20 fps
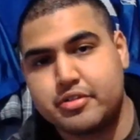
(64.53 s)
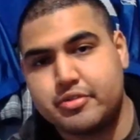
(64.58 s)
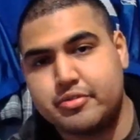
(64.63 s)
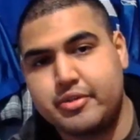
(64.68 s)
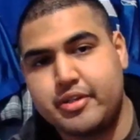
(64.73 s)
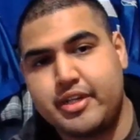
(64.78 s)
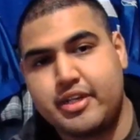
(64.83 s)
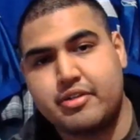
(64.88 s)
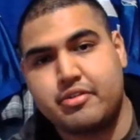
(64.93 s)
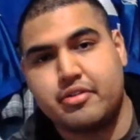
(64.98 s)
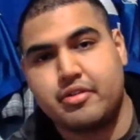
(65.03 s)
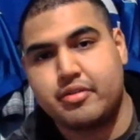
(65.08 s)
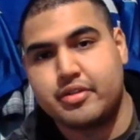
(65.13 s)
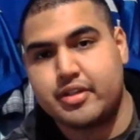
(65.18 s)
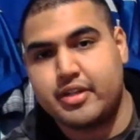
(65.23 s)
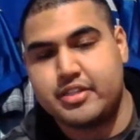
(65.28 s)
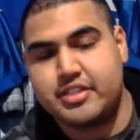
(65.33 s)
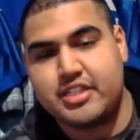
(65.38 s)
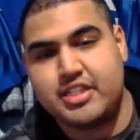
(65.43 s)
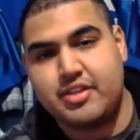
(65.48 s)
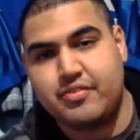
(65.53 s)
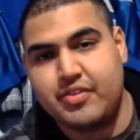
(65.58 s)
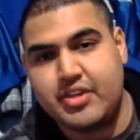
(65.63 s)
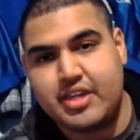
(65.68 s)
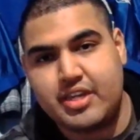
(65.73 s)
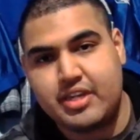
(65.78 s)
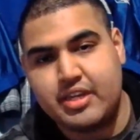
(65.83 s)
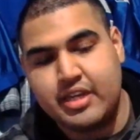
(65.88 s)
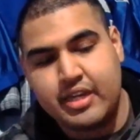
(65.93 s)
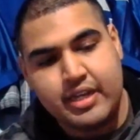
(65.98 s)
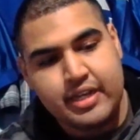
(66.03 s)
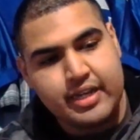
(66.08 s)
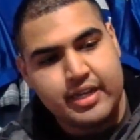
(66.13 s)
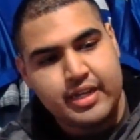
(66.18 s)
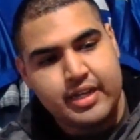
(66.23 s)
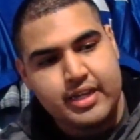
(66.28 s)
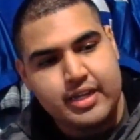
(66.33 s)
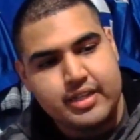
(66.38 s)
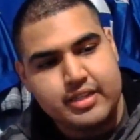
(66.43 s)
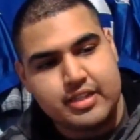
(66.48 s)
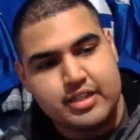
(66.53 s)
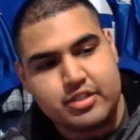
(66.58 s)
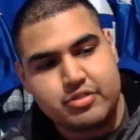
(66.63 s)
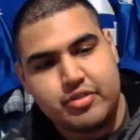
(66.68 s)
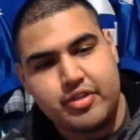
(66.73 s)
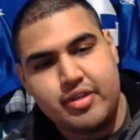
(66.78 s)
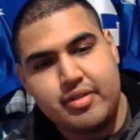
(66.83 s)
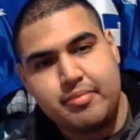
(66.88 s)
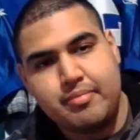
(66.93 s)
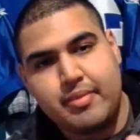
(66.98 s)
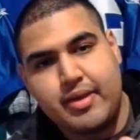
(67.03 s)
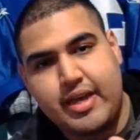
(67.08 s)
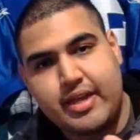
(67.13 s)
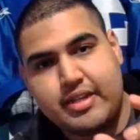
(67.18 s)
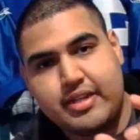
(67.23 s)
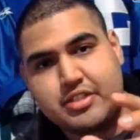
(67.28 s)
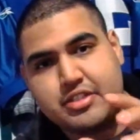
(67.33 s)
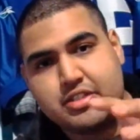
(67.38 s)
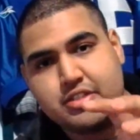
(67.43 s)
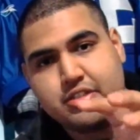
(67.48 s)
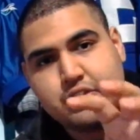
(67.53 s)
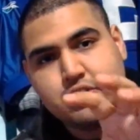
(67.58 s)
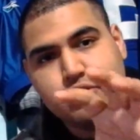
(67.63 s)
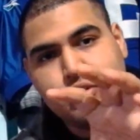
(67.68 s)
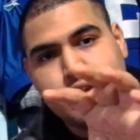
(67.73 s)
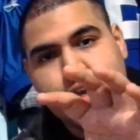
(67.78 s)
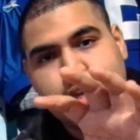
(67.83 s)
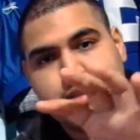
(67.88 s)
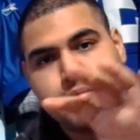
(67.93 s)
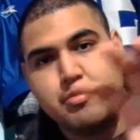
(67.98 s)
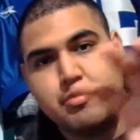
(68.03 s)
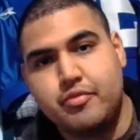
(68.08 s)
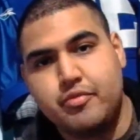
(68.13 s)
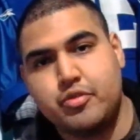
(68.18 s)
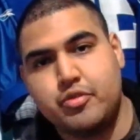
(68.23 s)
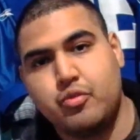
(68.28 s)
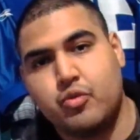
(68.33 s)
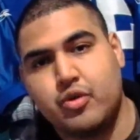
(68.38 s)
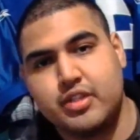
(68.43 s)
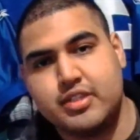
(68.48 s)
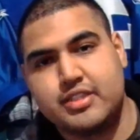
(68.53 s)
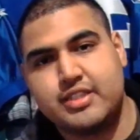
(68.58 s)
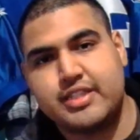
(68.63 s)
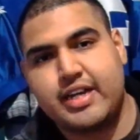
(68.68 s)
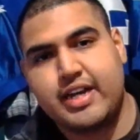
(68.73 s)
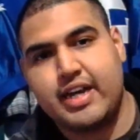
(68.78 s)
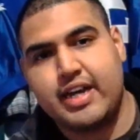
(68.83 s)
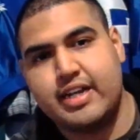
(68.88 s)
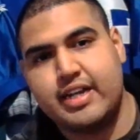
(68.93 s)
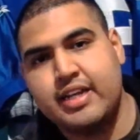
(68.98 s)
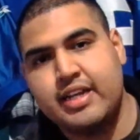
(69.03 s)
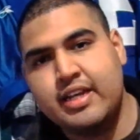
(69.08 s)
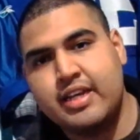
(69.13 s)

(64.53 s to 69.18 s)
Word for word: screen or a TV, the screen manages to like move to one side.